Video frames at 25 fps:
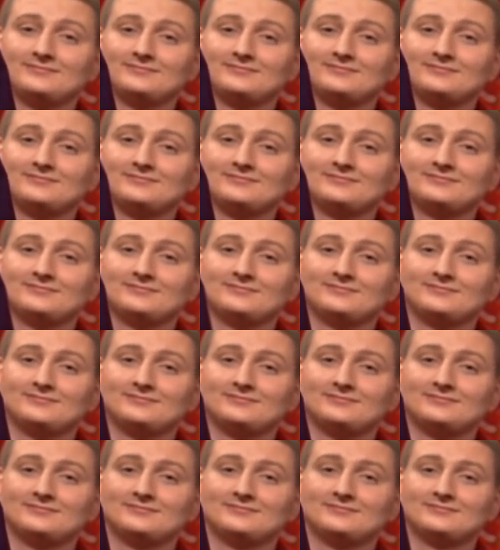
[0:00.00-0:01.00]

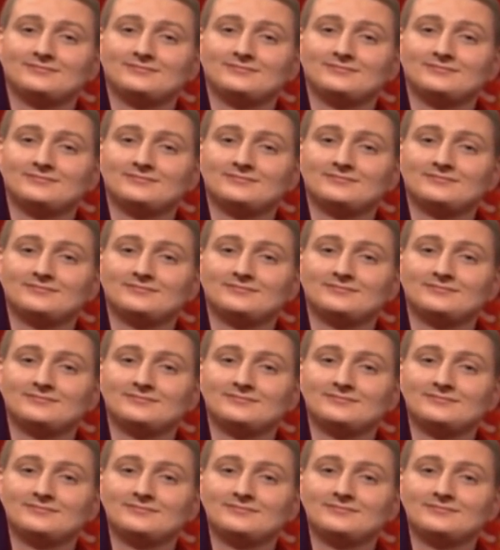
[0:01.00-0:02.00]

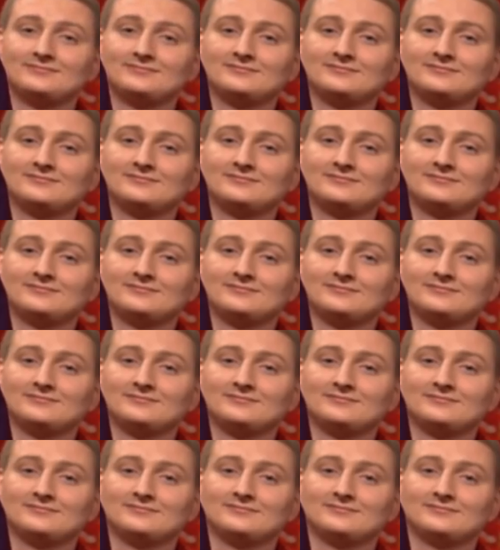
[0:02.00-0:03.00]

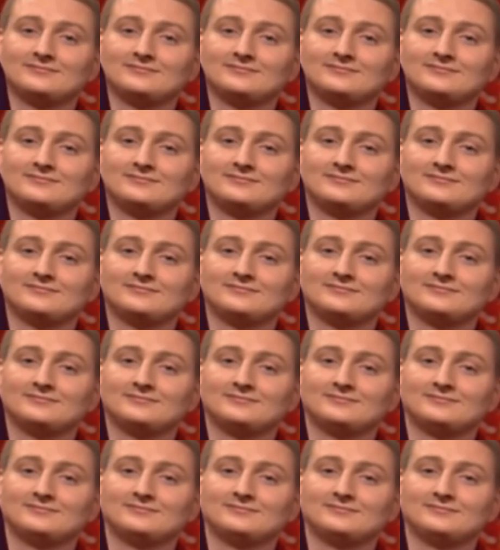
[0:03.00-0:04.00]

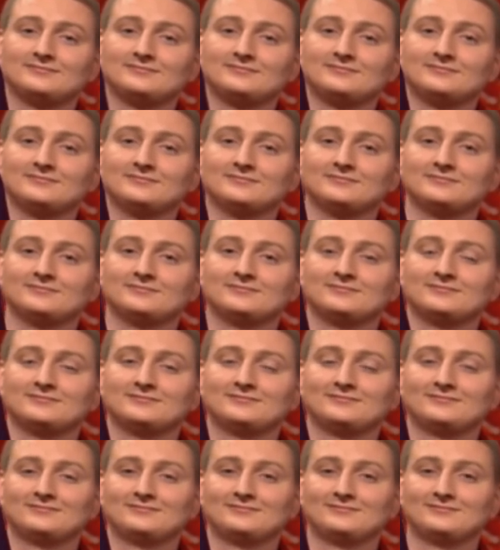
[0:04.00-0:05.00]

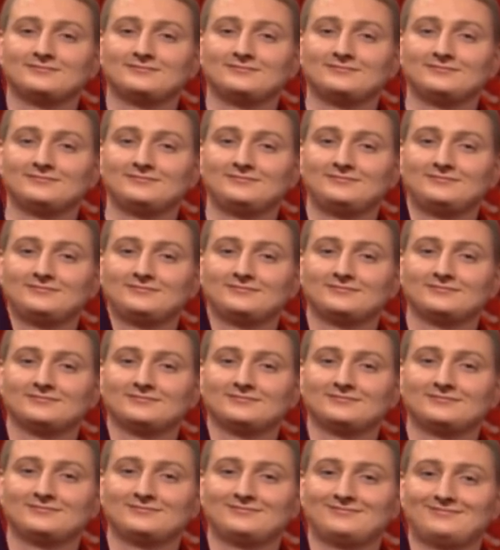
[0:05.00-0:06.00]

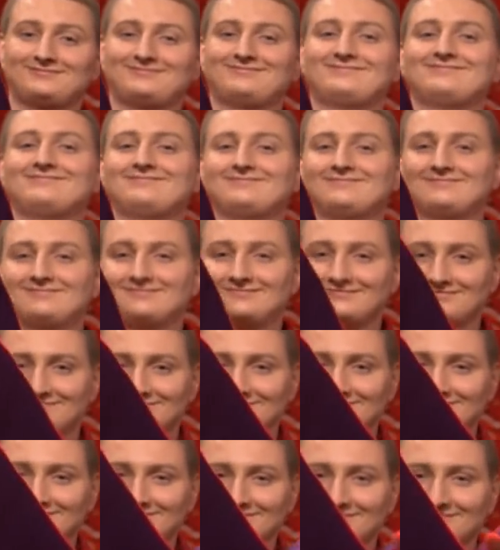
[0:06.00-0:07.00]

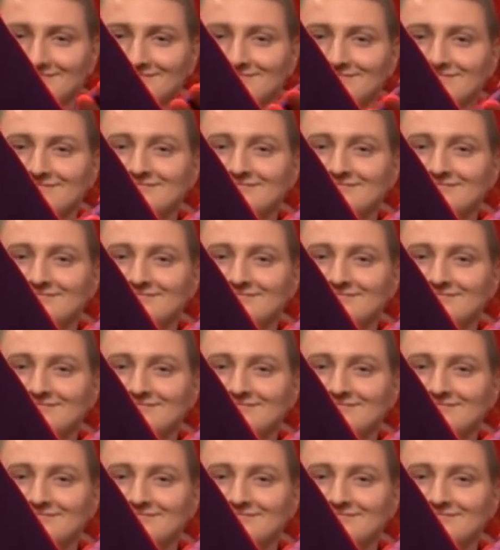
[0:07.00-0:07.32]
The person shown says nothing.